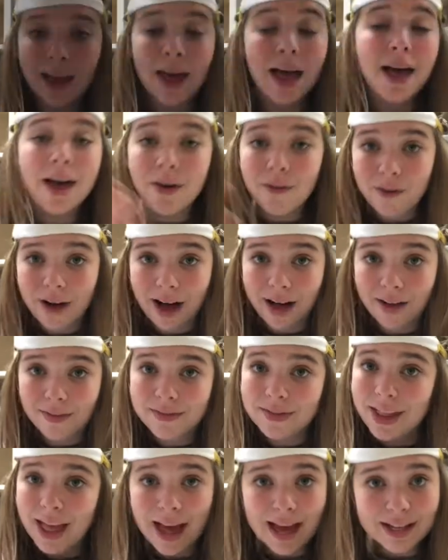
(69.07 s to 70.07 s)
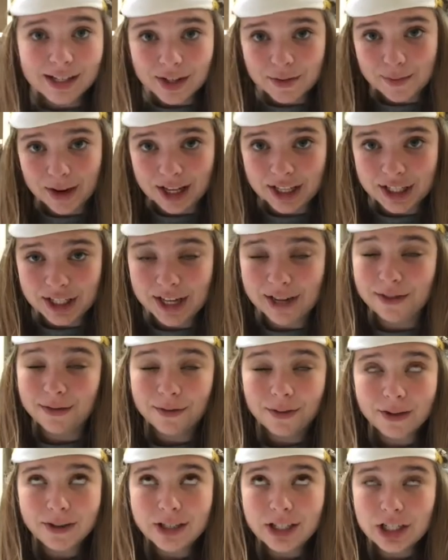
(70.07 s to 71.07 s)
Well, as you mentioned,
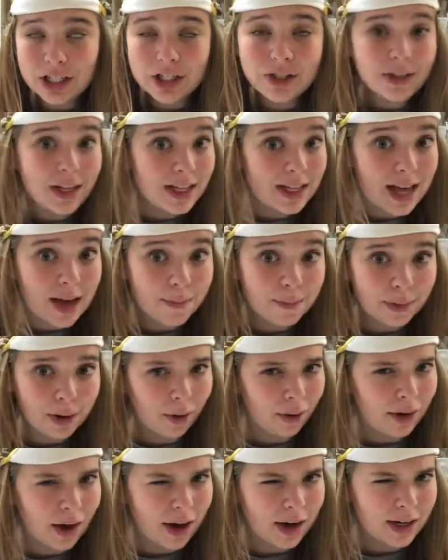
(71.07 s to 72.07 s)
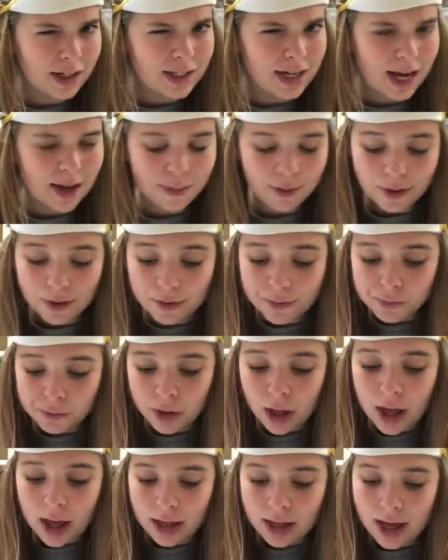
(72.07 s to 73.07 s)
first you need that periodic table.
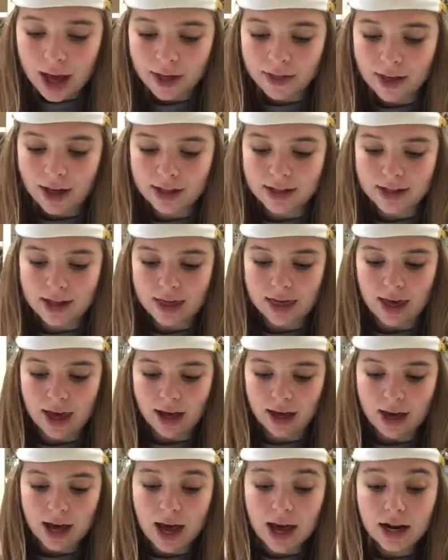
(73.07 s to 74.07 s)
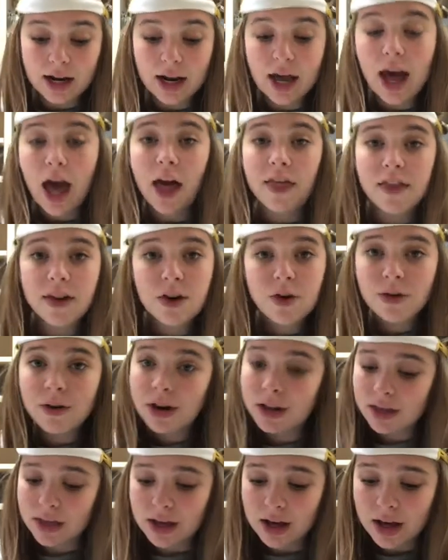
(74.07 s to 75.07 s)
Yeah, that's the thing. And then you look
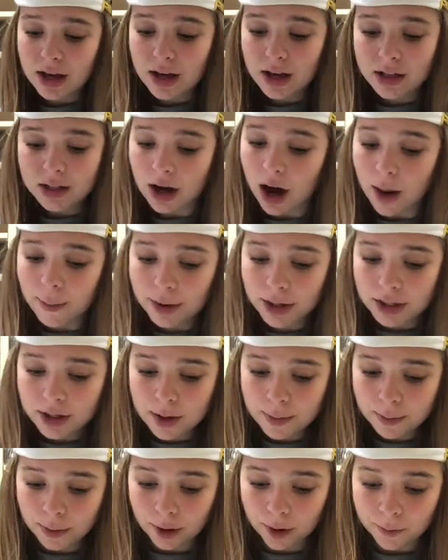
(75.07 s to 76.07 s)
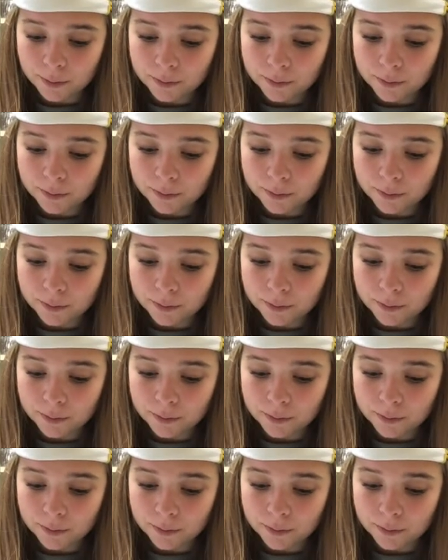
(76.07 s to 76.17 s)
at the atomic number.